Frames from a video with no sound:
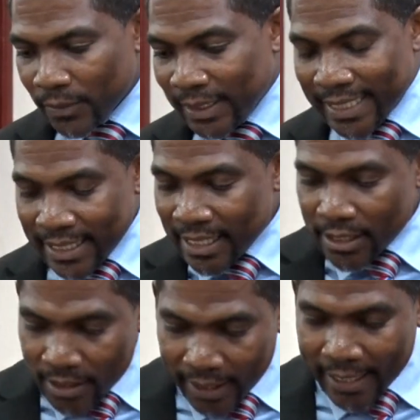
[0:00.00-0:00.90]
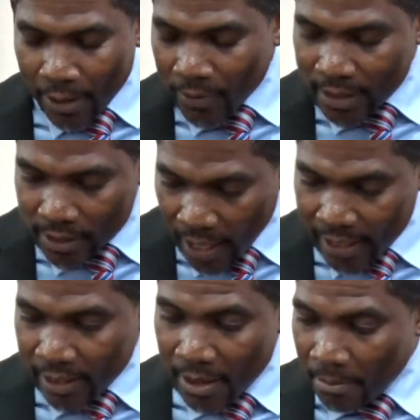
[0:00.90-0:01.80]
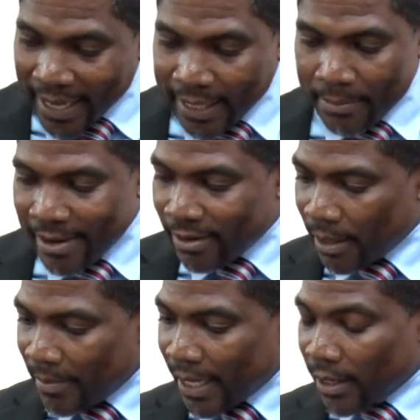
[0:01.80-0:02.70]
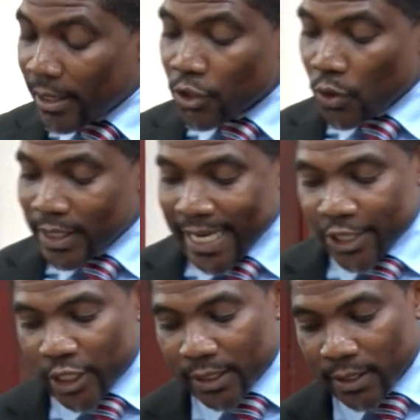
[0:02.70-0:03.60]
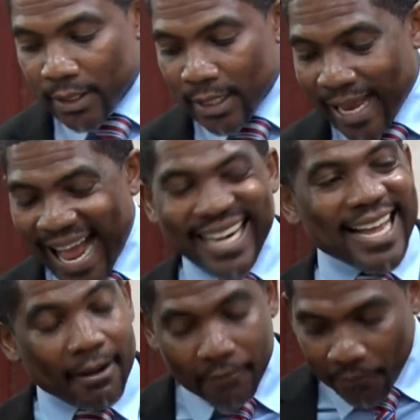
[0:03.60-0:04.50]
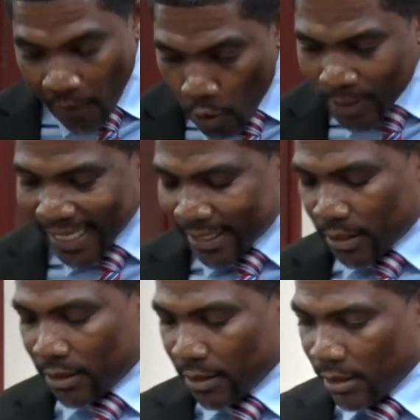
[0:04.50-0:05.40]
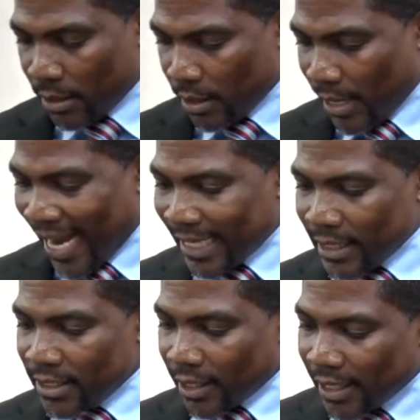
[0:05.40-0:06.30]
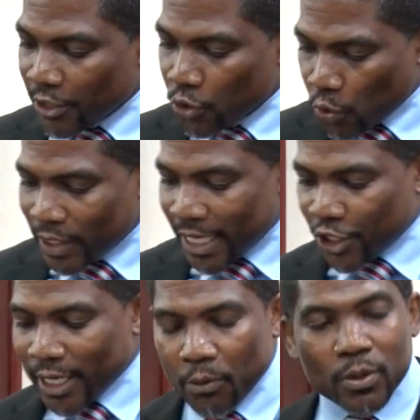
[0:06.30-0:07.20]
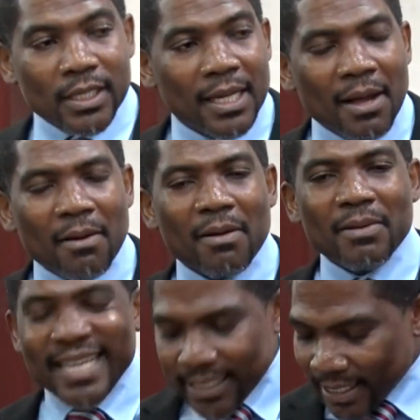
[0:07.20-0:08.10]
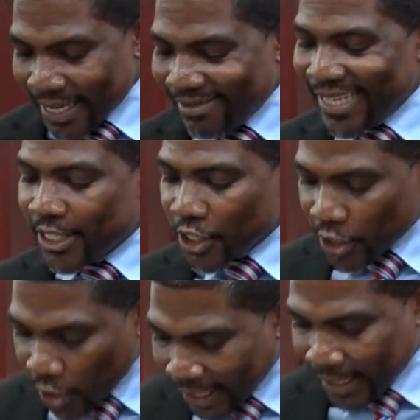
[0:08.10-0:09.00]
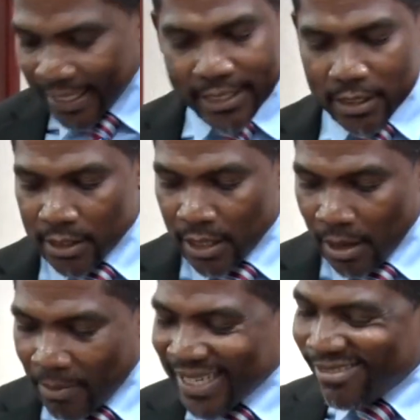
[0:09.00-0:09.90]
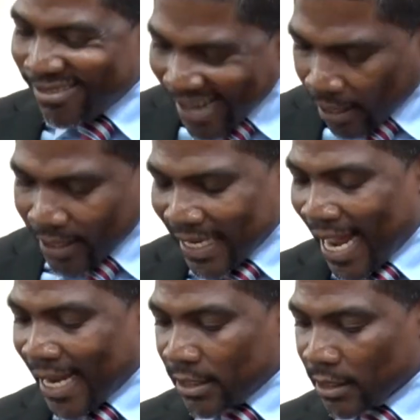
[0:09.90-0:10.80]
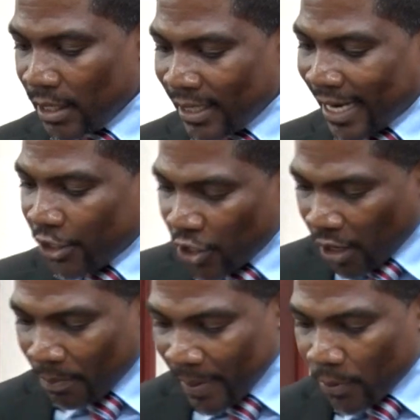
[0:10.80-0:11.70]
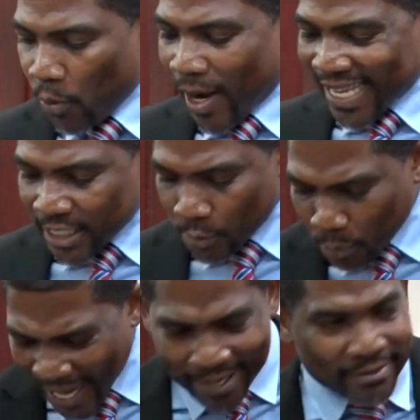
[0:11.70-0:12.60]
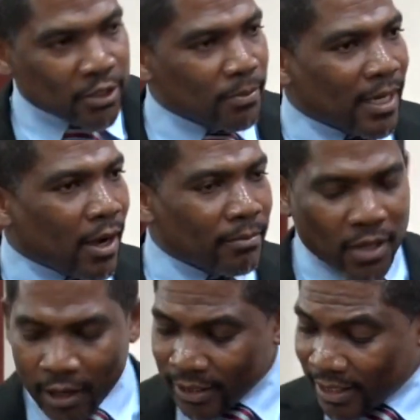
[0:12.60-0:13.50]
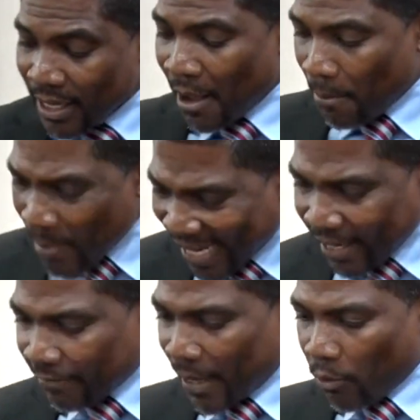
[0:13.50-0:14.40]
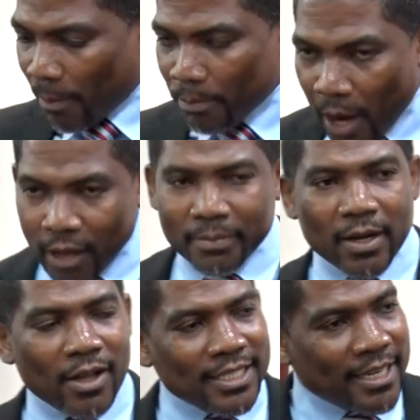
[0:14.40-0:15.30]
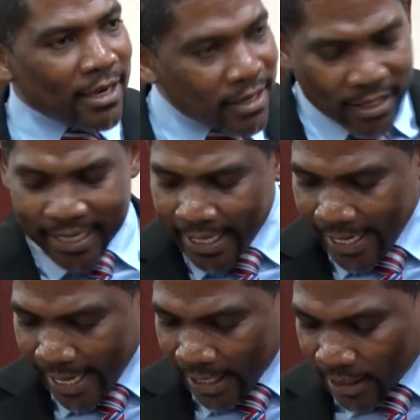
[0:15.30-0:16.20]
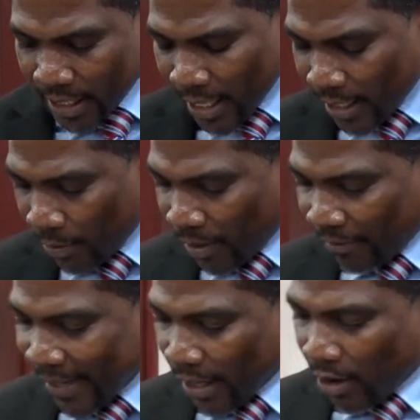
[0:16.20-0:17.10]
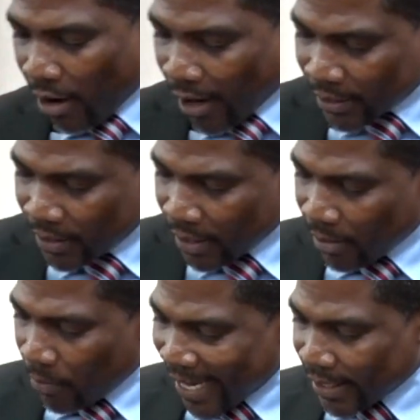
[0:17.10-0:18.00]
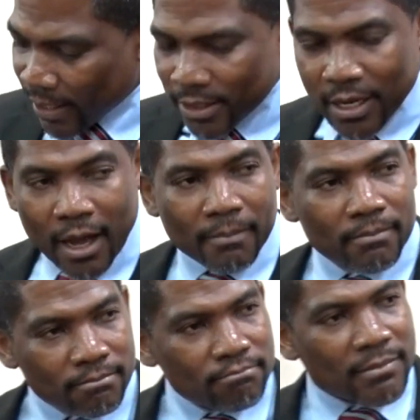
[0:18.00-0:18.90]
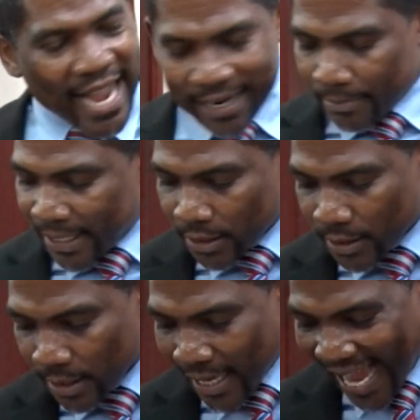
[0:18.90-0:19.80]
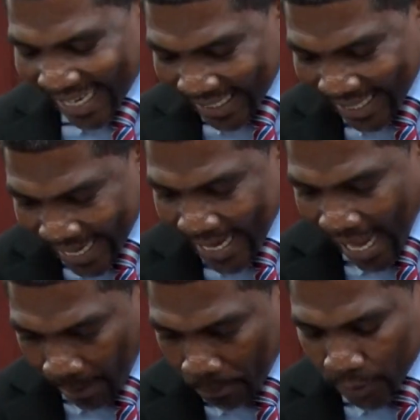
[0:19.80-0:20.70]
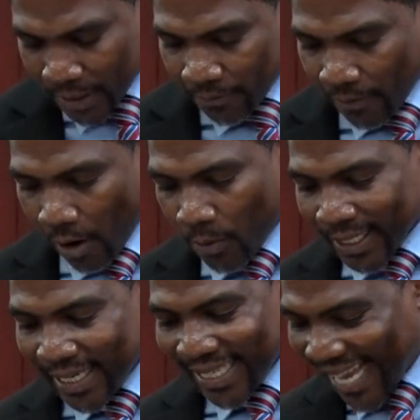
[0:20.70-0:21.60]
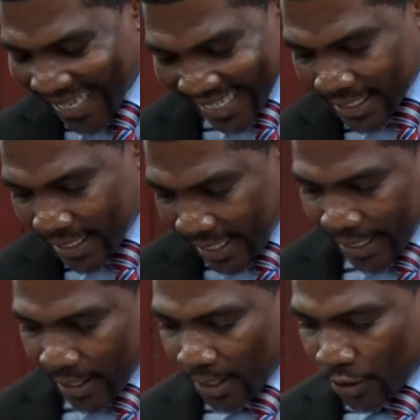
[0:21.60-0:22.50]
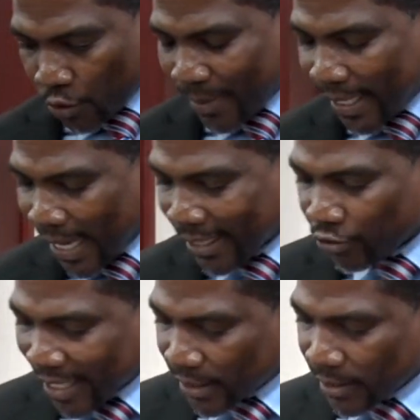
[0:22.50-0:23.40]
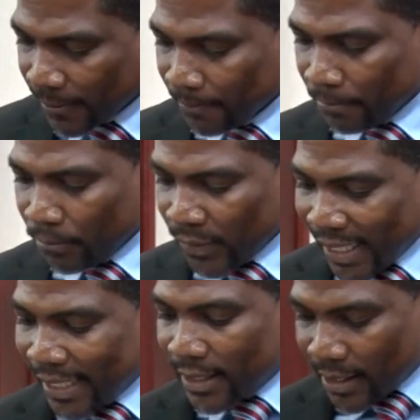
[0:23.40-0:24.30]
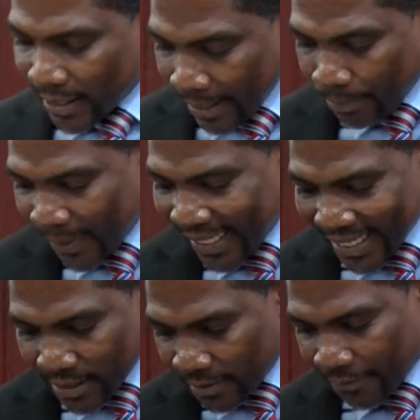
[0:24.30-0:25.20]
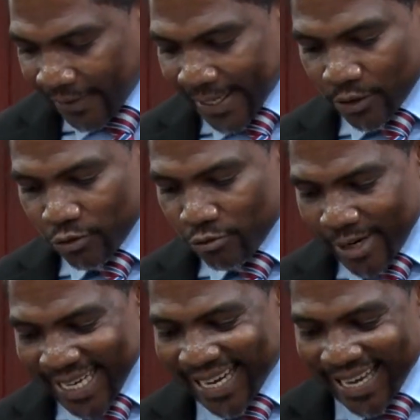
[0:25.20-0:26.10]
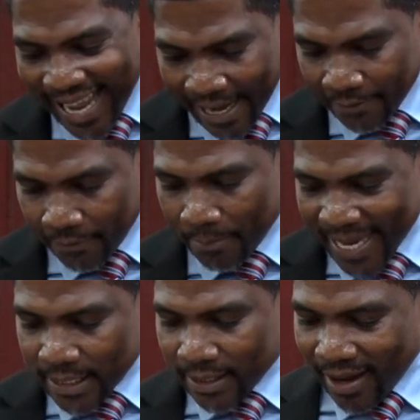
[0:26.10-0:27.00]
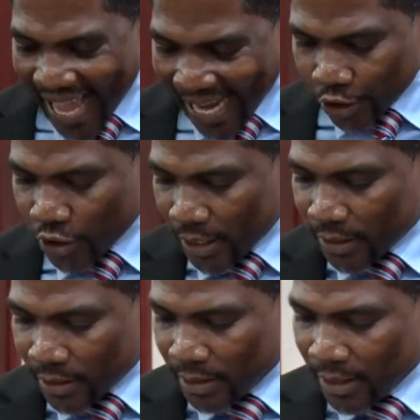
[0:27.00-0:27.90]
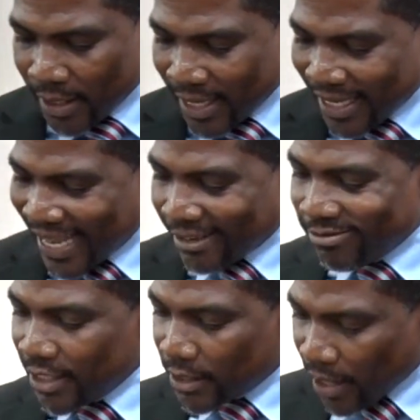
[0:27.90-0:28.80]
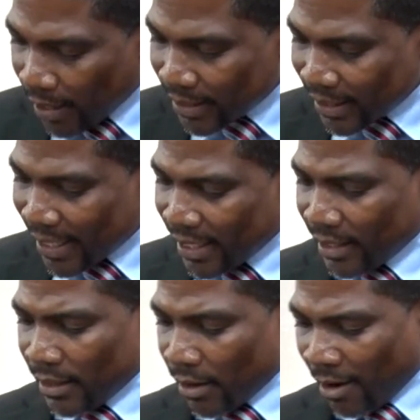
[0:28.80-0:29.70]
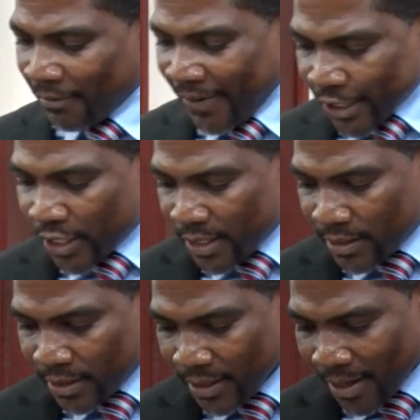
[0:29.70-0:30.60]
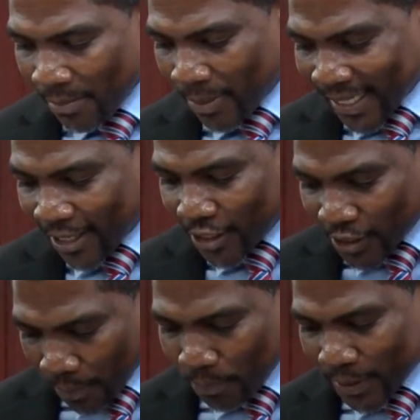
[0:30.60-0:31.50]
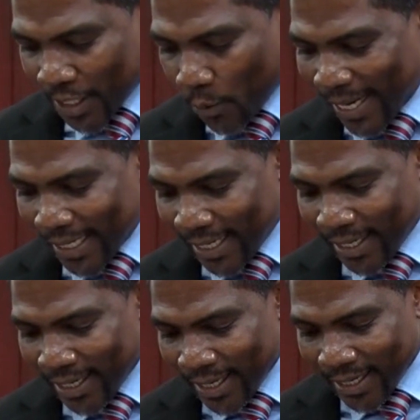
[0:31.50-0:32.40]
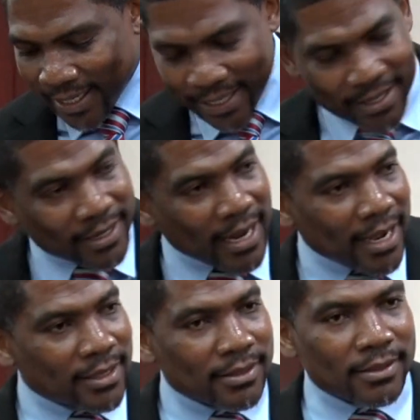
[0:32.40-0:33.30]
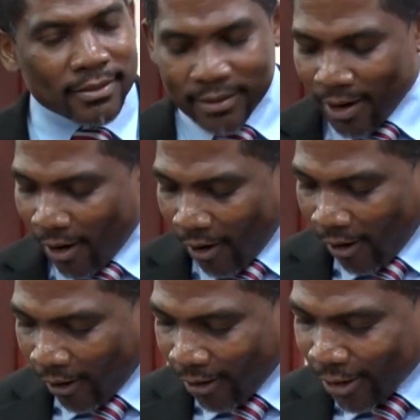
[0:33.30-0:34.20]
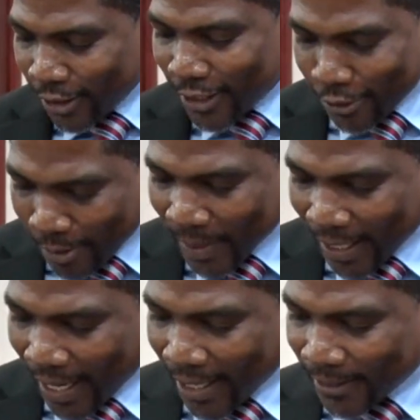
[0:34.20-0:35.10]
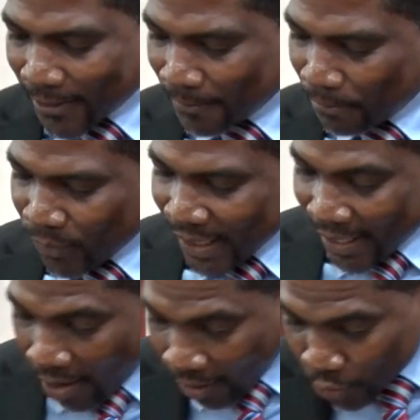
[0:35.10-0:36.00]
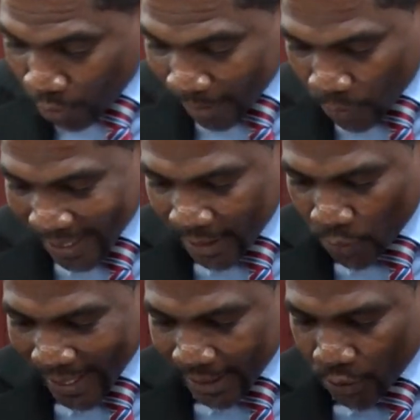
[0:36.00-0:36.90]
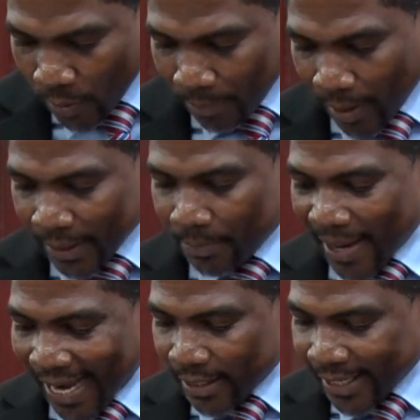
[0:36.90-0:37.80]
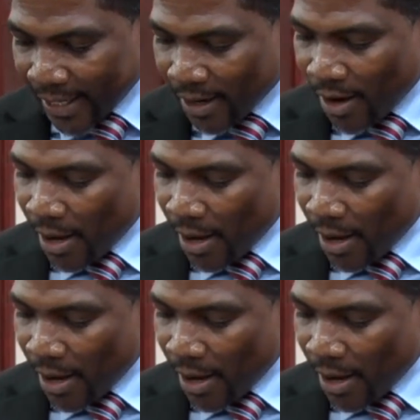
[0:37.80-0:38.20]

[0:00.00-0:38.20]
This is a study that was done by the American Medical Association, and they have found this. And this is not an association that will necessarily study this, but they recognize that young people who are aspiring to become doctors, many of them were blocked because in the earlier years they would have been caught with some cannabis. And they are putting forward that this need to be addressed. It simply isn't fair to ruin a life based on actions that result in convictions but are subsequently legalized or decriminalized. In October 2022, upon pardoning